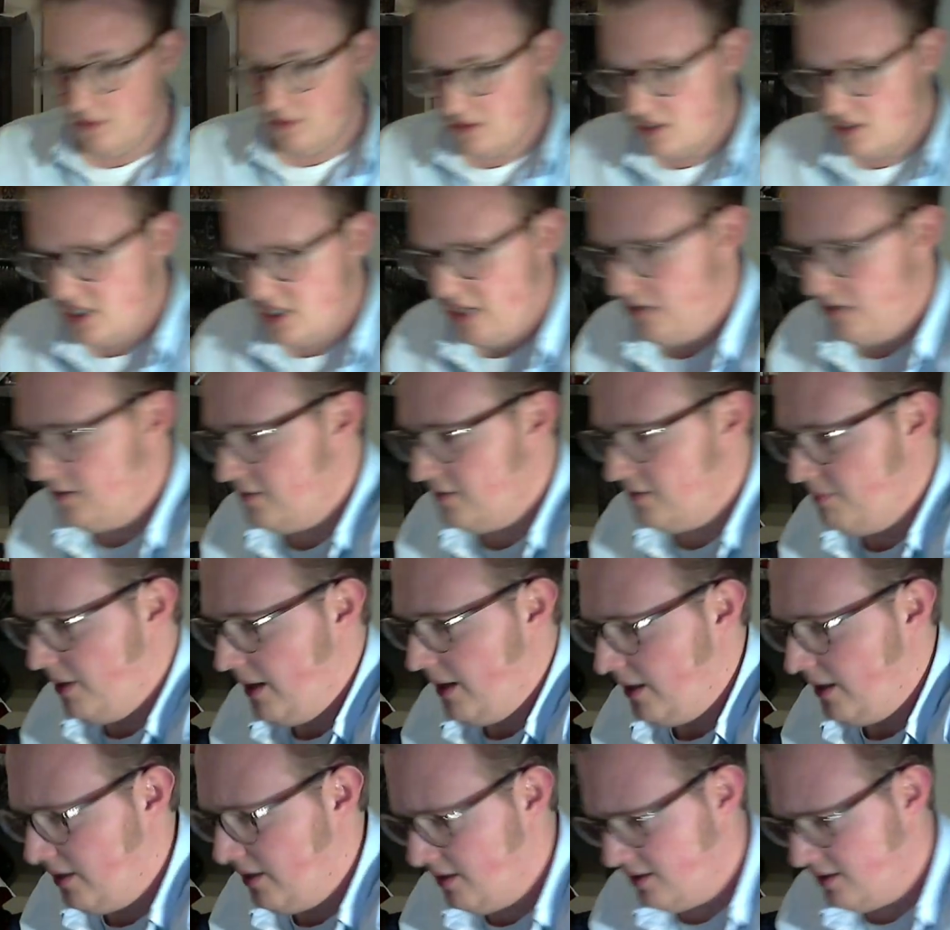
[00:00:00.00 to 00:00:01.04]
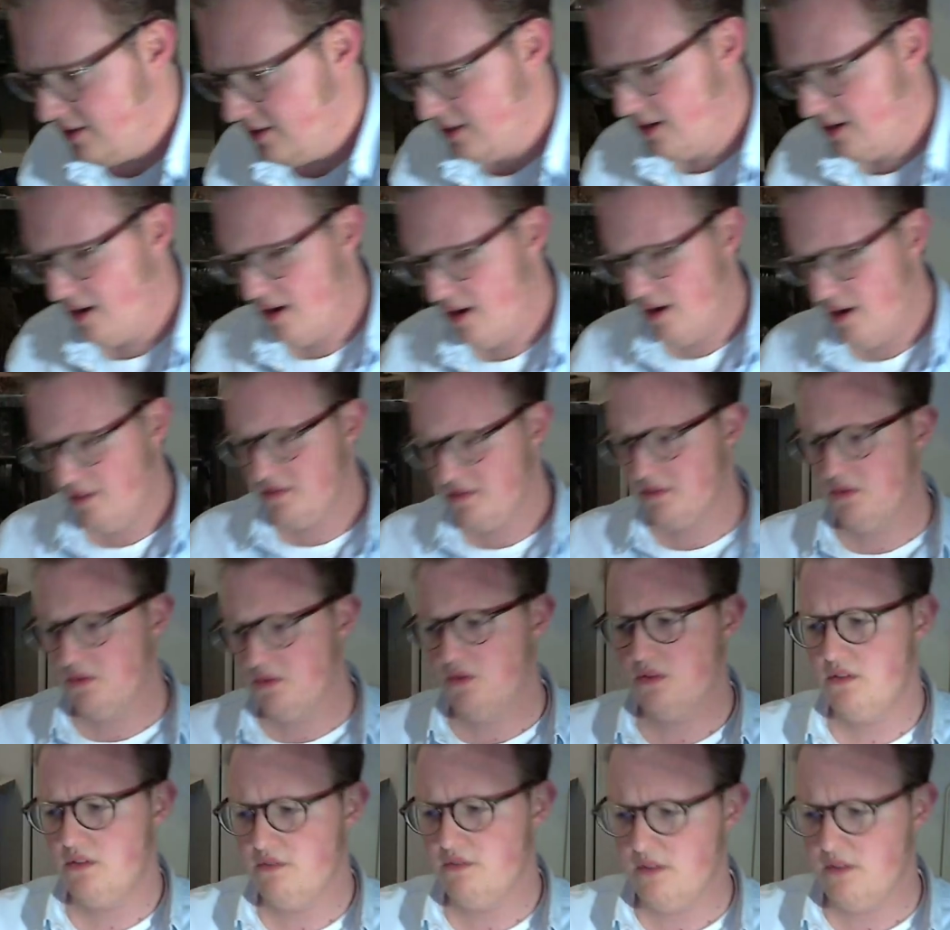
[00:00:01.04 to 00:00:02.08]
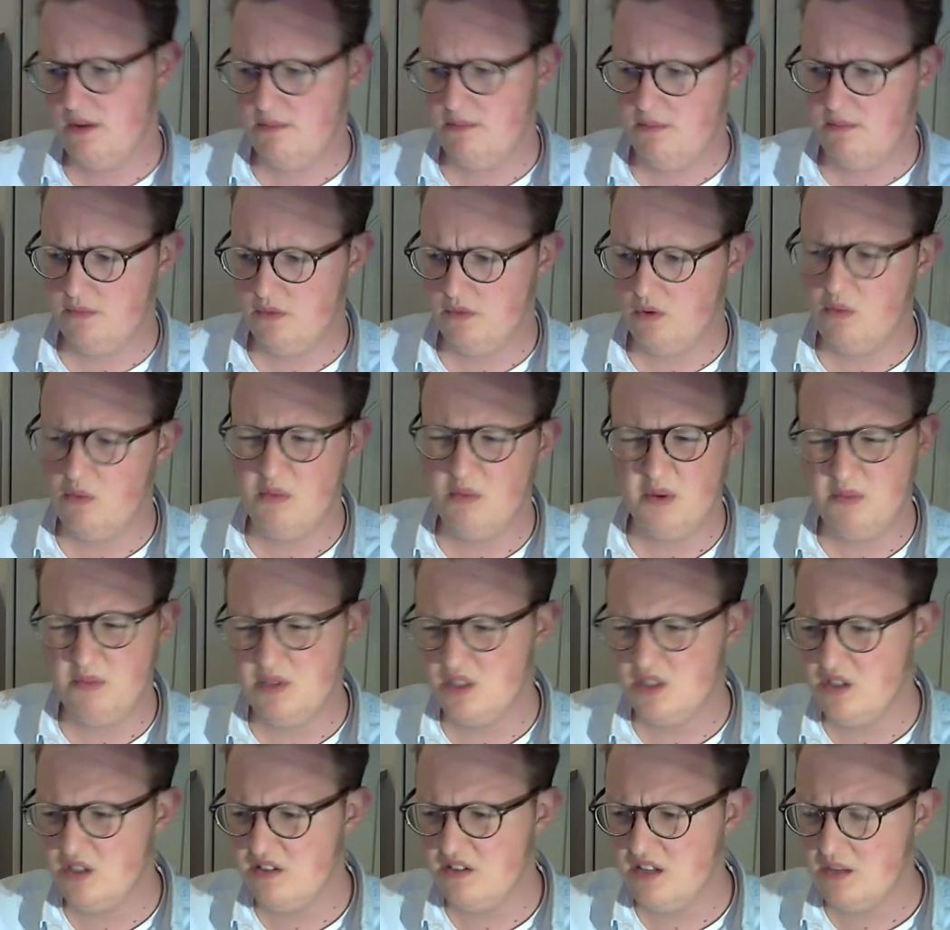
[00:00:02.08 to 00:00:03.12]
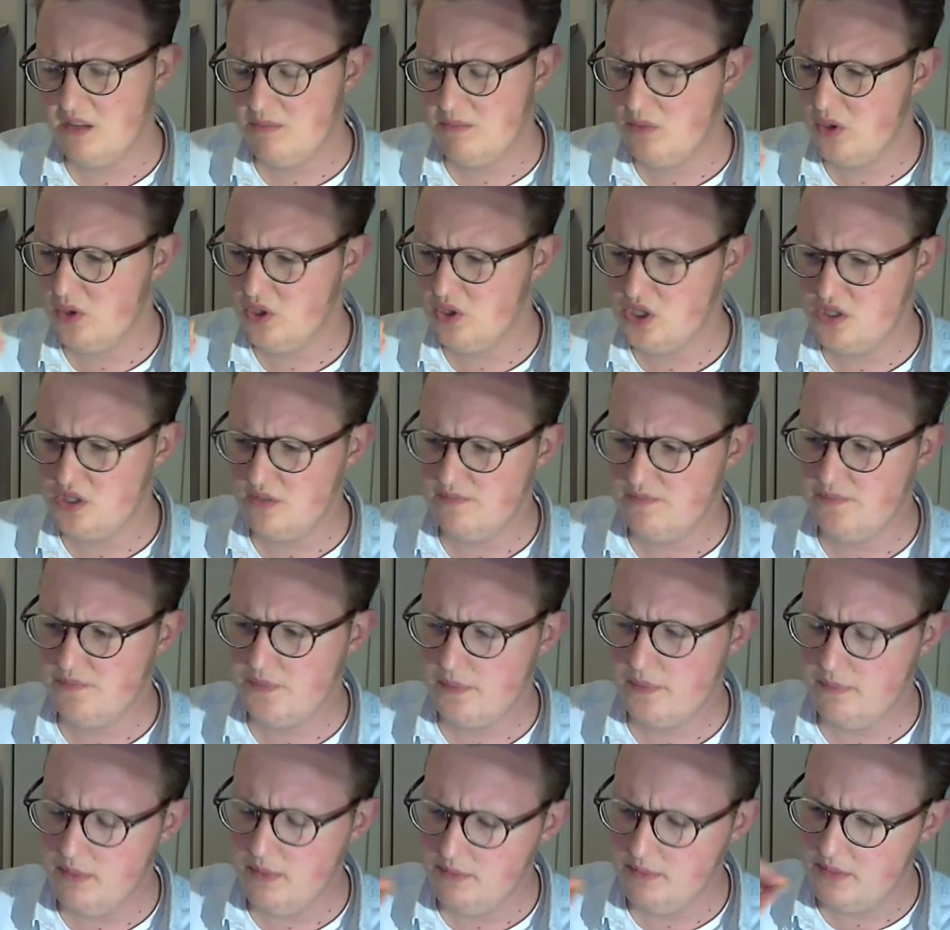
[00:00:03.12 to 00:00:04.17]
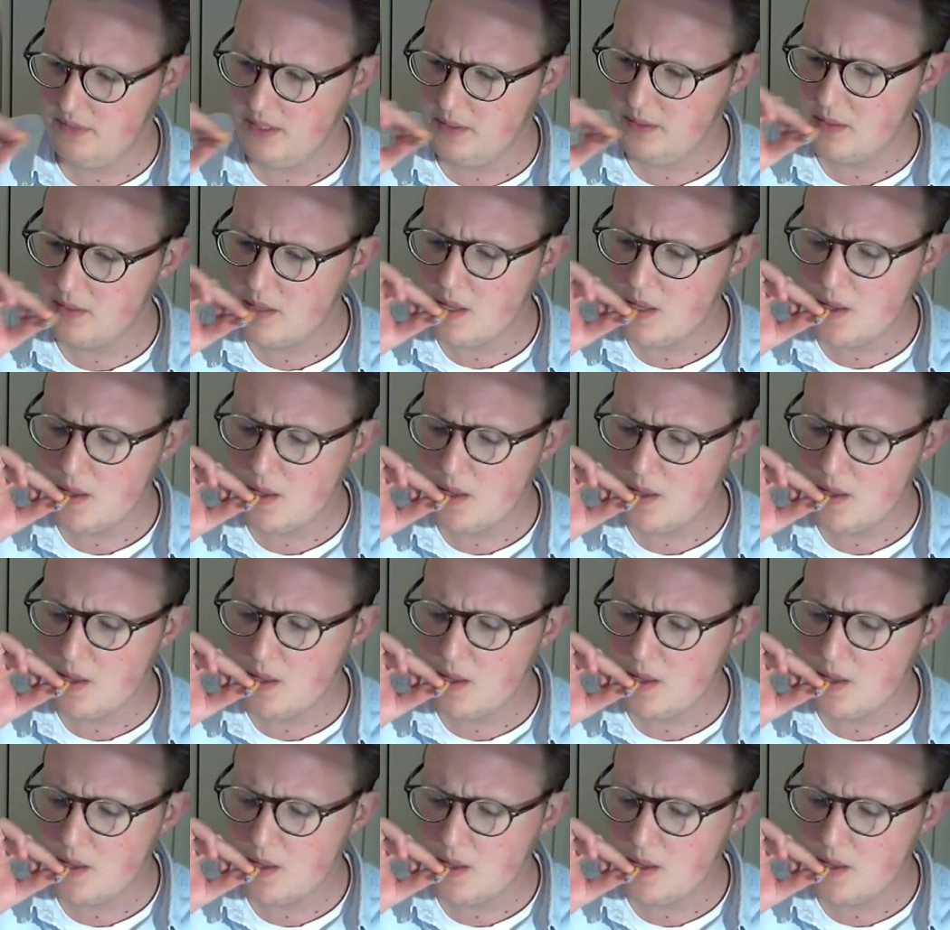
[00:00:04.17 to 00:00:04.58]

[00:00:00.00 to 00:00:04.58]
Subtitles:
the 10th packets I've smoked of them, or maybe not that much. Maybe